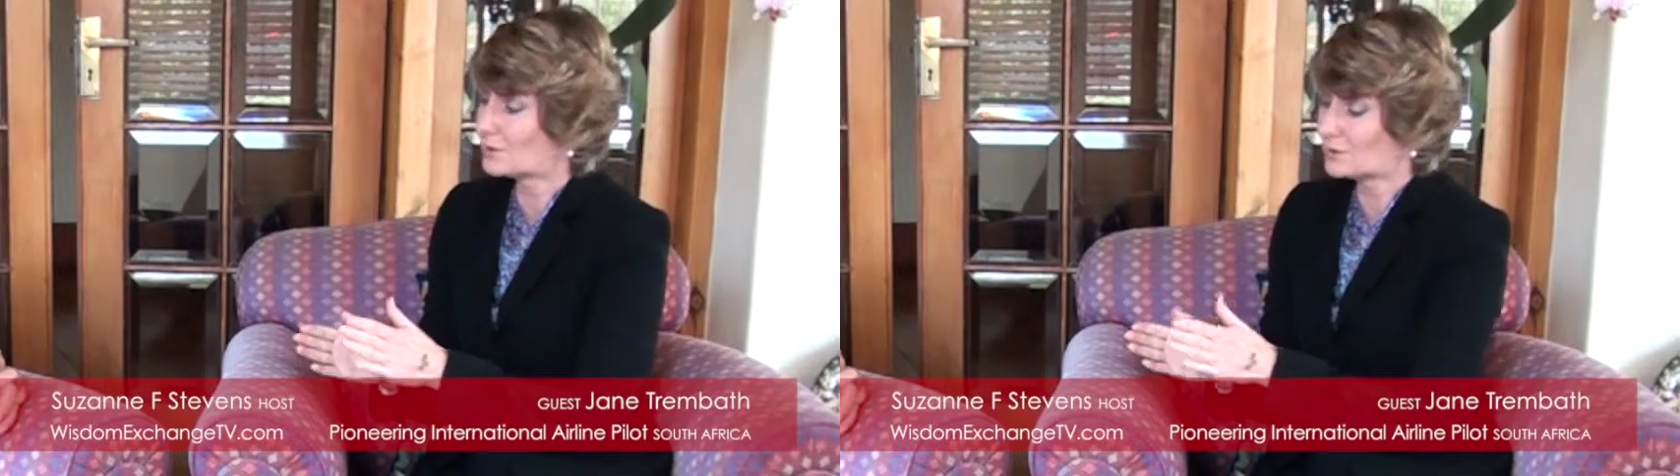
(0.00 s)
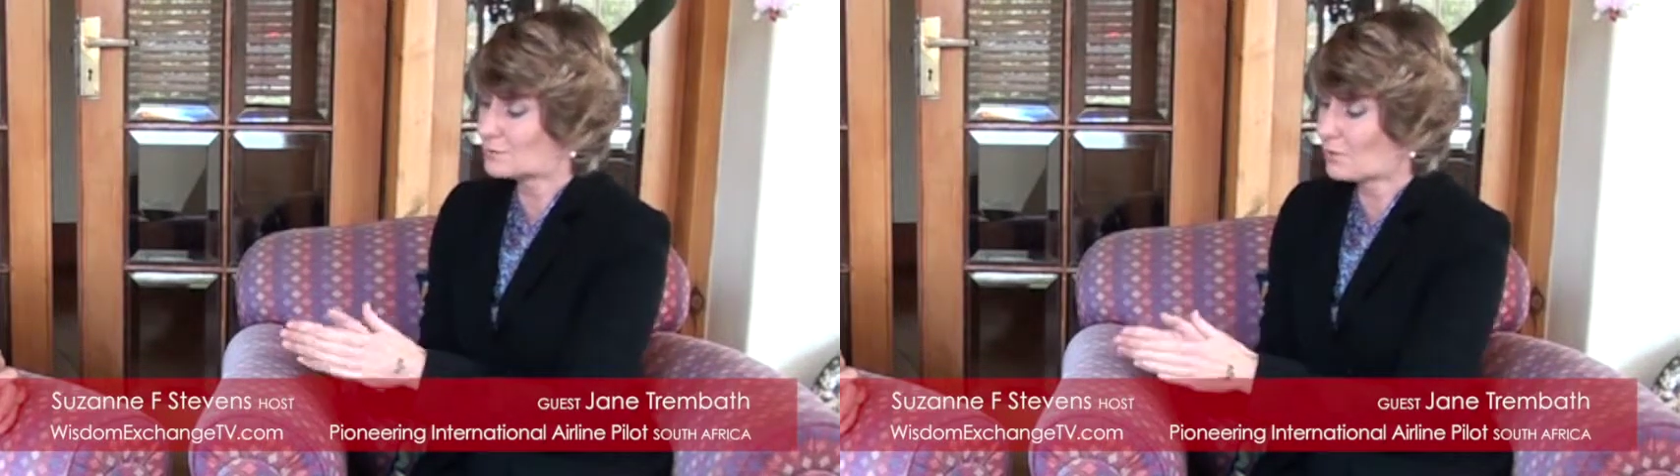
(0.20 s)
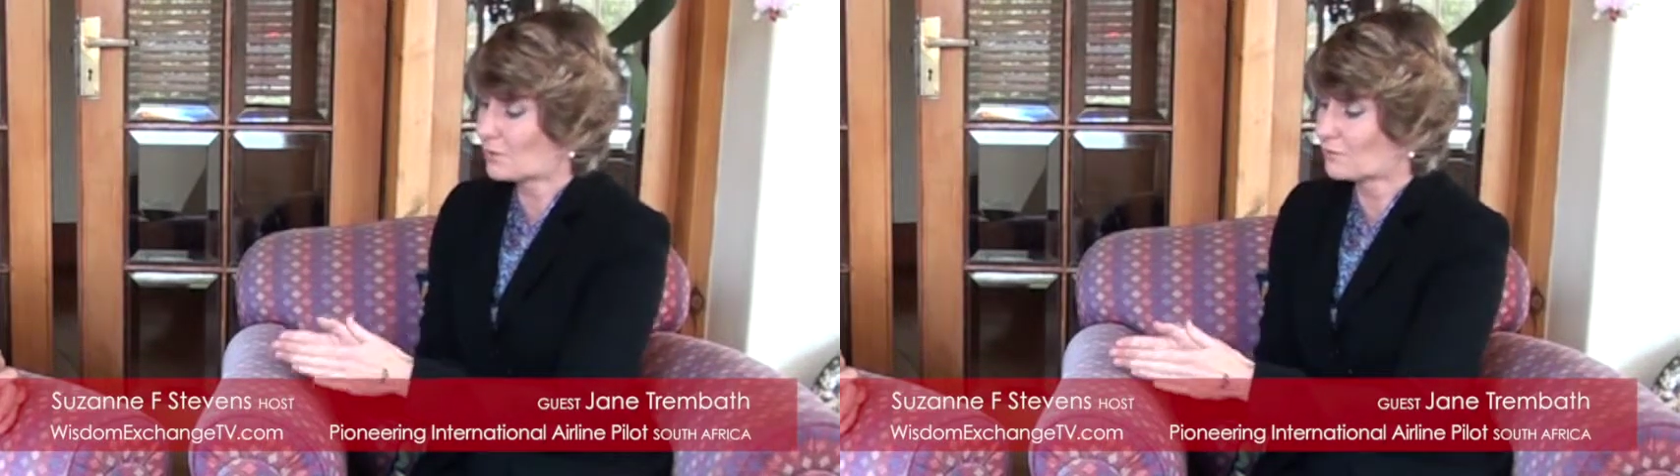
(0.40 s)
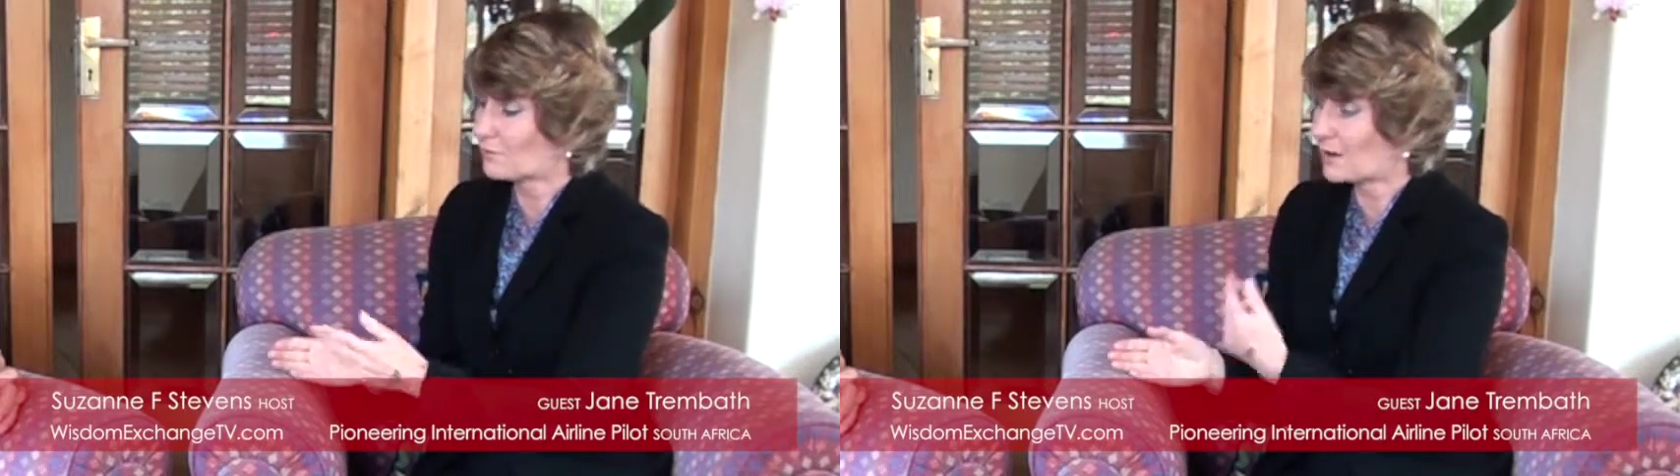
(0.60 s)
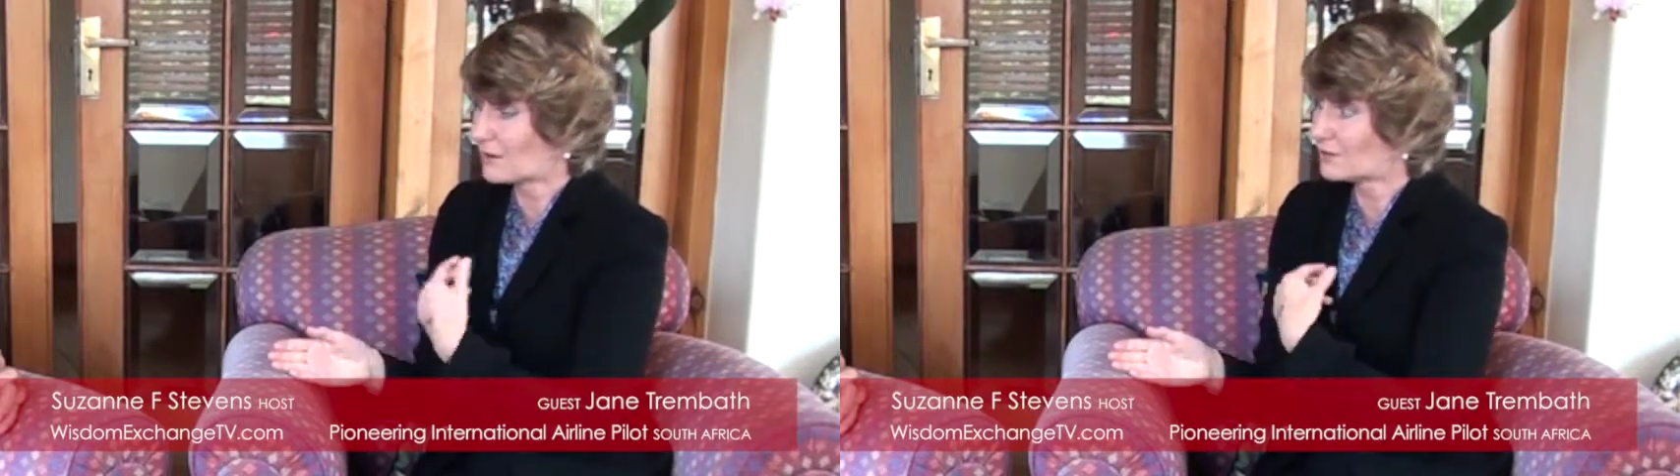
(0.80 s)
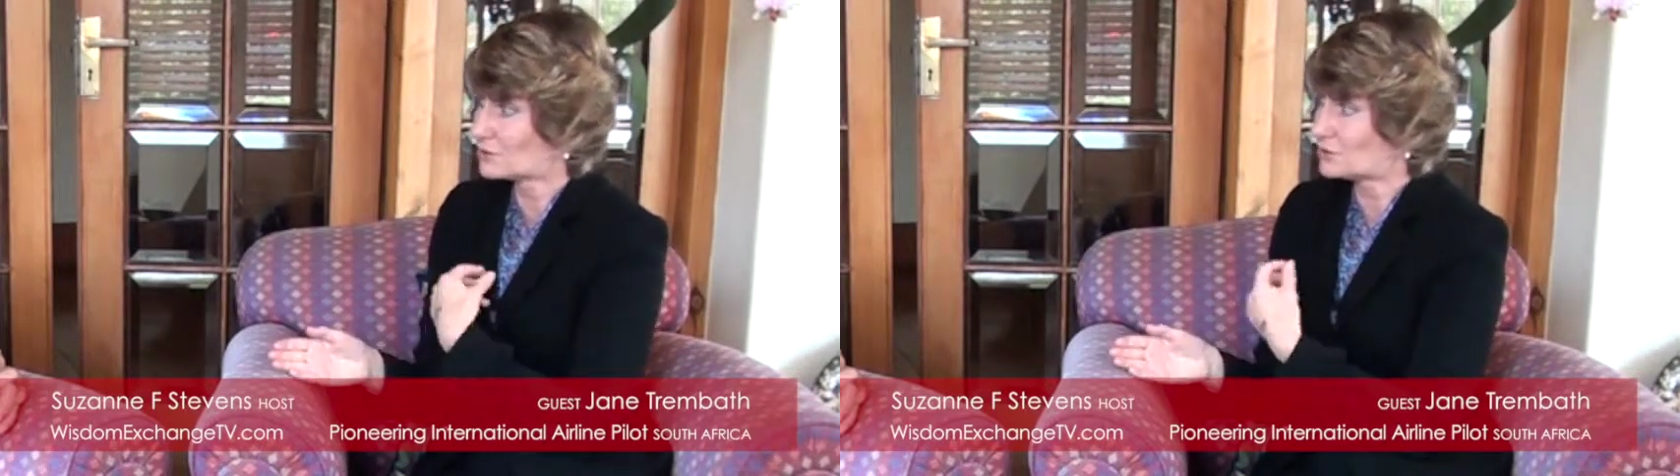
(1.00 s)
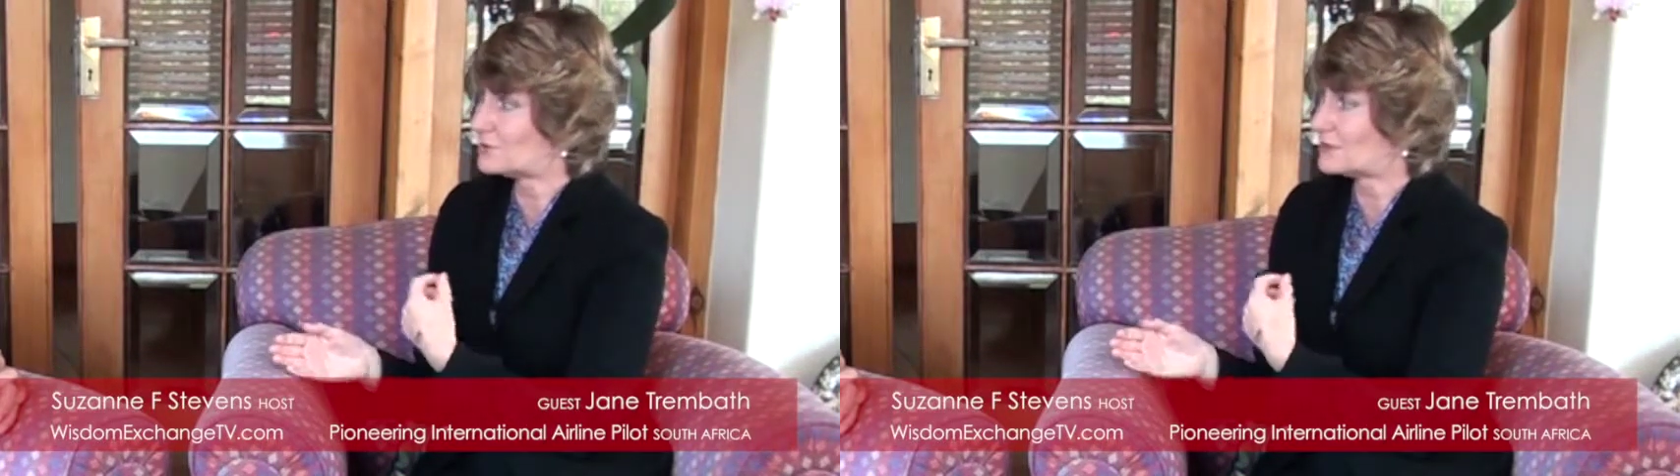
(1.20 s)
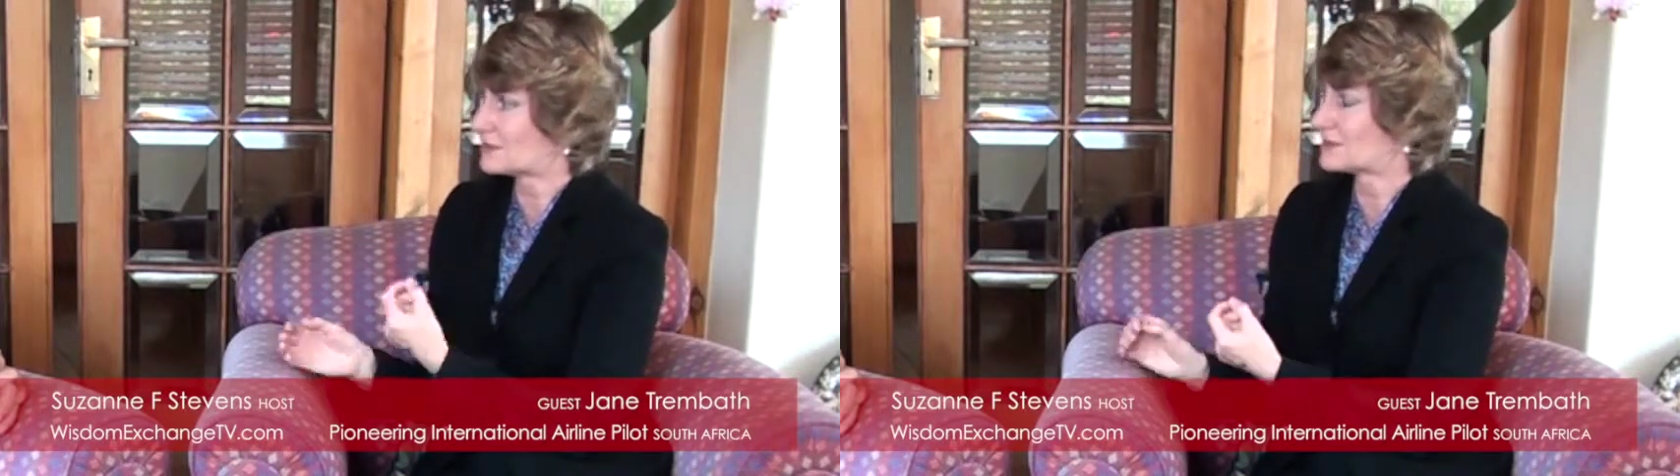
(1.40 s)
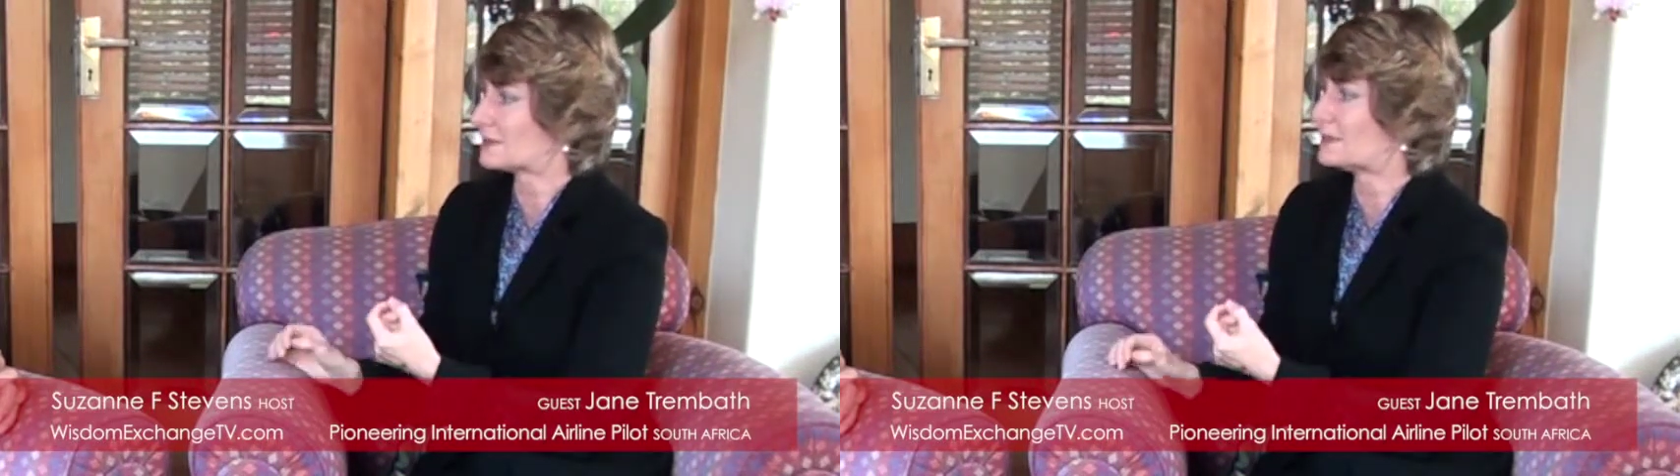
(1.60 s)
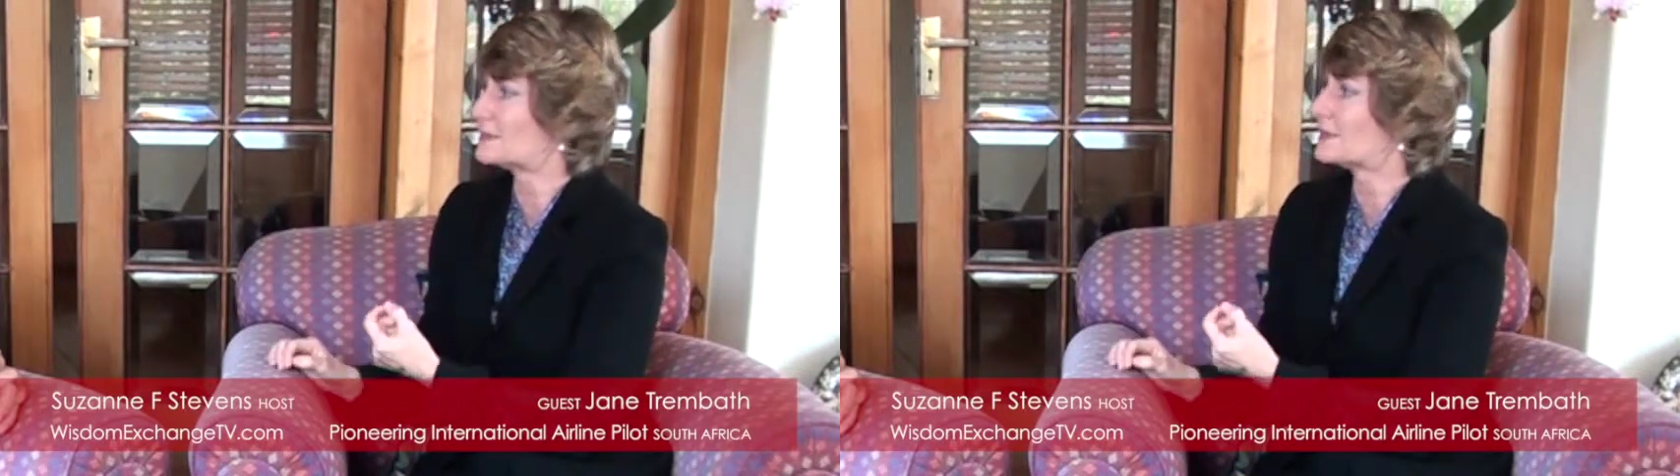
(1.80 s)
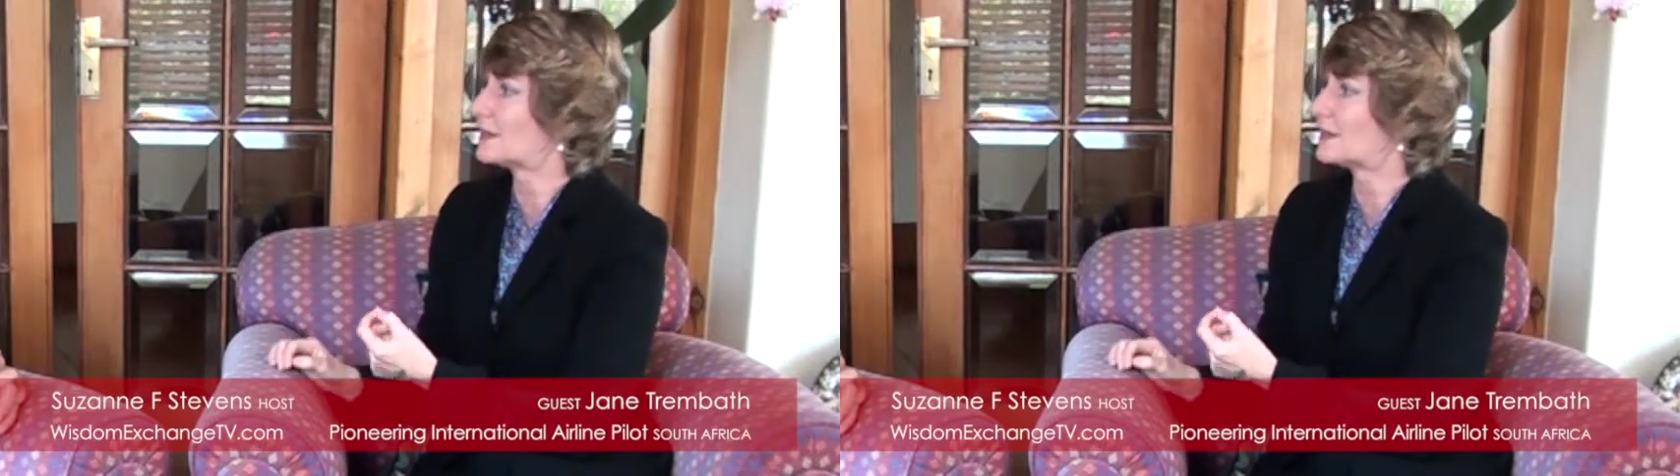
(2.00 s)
as part of my duties as a leader,